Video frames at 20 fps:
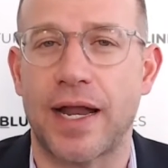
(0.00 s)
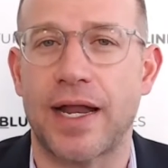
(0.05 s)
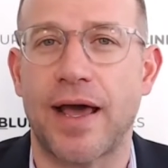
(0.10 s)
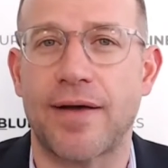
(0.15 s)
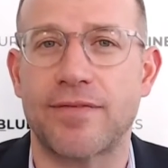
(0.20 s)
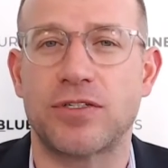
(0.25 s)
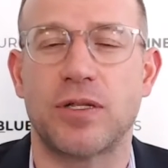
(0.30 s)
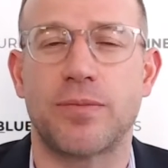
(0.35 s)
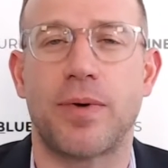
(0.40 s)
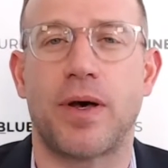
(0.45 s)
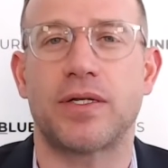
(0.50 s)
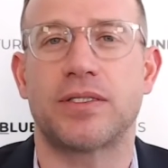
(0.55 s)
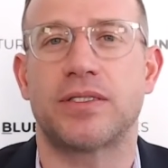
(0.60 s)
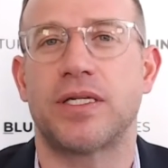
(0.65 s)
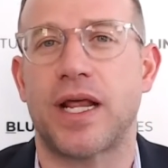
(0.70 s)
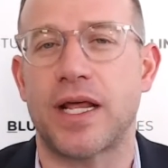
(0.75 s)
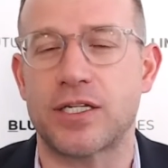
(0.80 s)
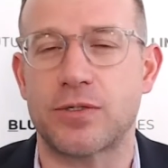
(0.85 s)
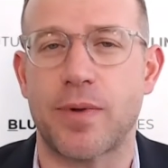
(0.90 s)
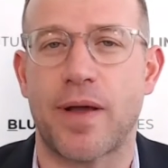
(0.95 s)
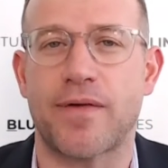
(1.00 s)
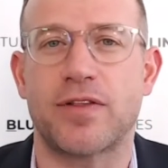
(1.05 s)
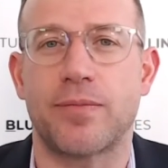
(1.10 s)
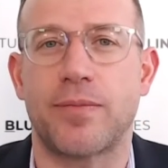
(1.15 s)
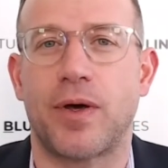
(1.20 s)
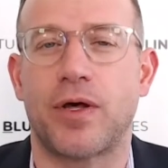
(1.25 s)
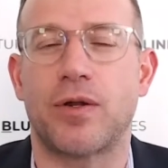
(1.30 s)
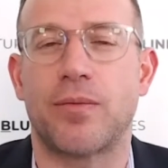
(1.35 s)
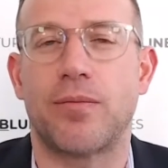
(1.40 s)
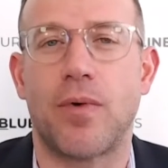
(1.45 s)
after the bell today. It's going to be after the
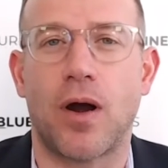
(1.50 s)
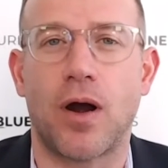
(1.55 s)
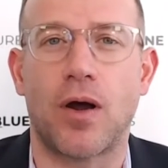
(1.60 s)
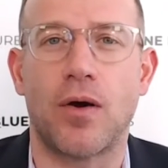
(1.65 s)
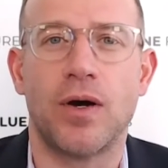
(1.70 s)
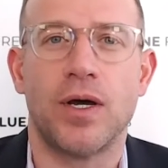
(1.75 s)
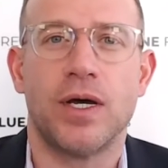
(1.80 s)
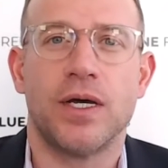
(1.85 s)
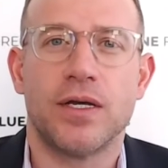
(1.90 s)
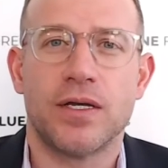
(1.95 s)
bell tomorrow.